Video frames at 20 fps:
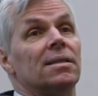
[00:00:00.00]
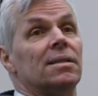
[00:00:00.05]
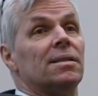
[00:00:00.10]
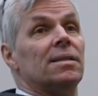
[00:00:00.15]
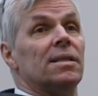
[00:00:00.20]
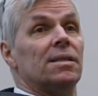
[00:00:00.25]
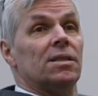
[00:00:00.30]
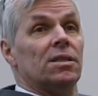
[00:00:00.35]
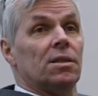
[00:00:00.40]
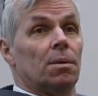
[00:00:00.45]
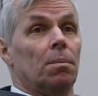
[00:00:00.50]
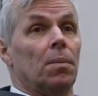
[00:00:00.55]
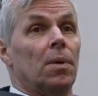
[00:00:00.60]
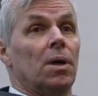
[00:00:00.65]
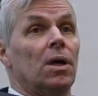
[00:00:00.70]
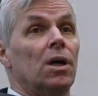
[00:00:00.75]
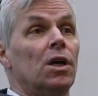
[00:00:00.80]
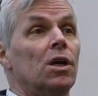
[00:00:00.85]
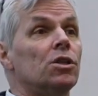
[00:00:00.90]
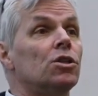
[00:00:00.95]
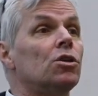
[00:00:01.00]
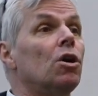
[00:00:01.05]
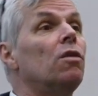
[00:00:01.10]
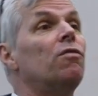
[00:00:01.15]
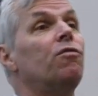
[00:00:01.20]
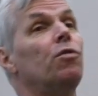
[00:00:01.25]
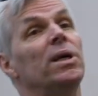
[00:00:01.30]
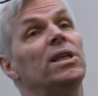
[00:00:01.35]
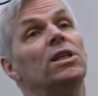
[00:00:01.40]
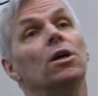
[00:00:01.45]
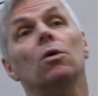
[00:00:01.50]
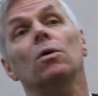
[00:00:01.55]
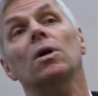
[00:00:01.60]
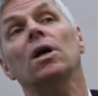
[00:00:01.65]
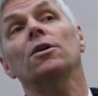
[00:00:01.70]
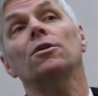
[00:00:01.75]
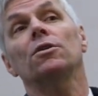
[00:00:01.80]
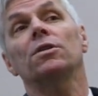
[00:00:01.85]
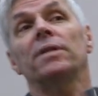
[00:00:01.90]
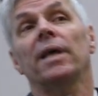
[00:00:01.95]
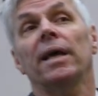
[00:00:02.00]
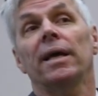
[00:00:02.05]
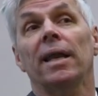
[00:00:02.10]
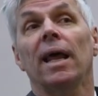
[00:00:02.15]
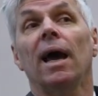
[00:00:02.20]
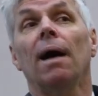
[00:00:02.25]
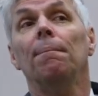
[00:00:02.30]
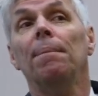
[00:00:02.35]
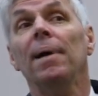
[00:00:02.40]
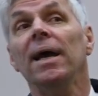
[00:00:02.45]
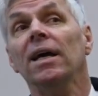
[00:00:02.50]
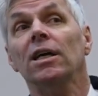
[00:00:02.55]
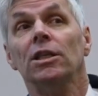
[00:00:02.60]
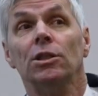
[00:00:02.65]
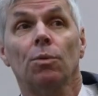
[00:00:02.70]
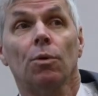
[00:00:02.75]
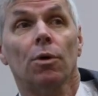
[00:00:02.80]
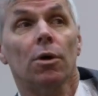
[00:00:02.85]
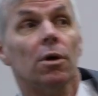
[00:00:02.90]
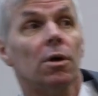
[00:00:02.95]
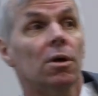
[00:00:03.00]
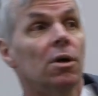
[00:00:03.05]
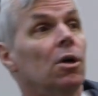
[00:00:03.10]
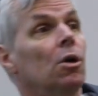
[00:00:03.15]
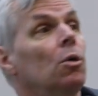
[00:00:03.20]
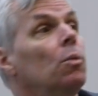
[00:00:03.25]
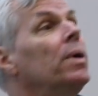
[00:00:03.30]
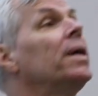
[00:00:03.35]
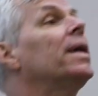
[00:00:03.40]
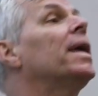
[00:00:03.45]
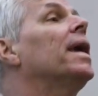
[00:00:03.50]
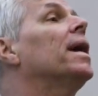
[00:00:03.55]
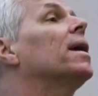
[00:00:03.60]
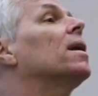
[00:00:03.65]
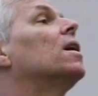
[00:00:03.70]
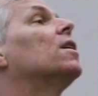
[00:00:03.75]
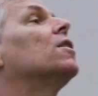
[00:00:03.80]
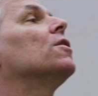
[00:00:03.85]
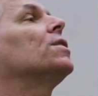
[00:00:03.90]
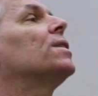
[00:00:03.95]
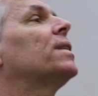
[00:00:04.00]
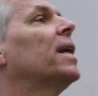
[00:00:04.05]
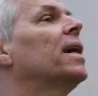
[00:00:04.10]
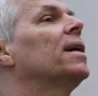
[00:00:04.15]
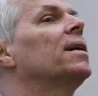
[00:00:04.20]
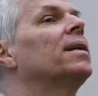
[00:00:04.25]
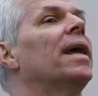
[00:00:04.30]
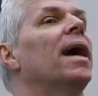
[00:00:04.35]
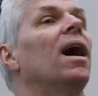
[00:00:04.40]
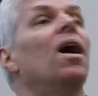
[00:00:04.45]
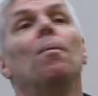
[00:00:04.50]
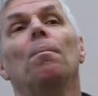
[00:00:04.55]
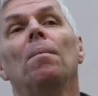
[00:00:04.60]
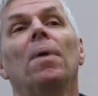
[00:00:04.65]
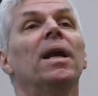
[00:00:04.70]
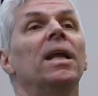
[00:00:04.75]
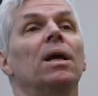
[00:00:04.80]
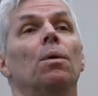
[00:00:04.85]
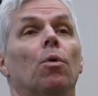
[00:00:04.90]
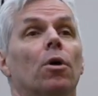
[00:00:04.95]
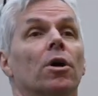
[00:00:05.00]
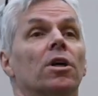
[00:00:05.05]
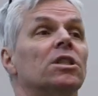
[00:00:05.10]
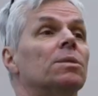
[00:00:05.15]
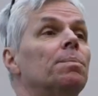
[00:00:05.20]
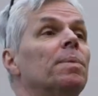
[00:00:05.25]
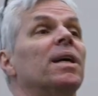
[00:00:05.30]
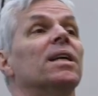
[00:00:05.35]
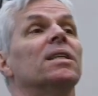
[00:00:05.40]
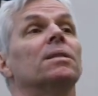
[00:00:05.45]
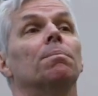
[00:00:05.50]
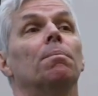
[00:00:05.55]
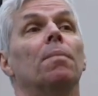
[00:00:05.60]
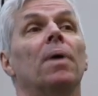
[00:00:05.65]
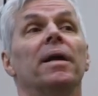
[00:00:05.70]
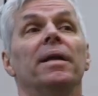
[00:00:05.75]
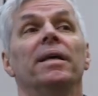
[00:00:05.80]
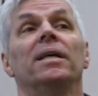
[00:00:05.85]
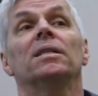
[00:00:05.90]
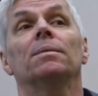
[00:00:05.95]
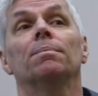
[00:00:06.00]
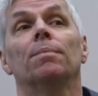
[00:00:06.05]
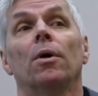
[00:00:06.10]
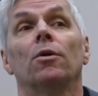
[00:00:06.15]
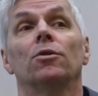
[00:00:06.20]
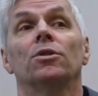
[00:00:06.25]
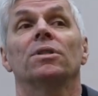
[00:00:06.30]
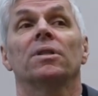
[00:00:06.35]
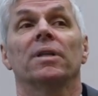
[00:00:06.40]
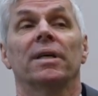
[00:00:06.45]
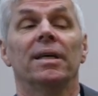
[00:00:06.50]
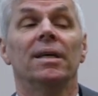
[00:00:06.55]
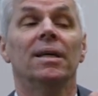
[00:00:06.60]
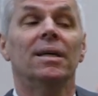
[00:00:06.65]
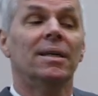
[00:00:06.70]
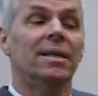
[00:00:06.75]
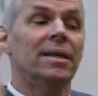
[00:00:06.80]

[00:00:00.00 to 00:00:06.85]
system. So if we don't understand how banks work, we can't understand how money works, because money is mostly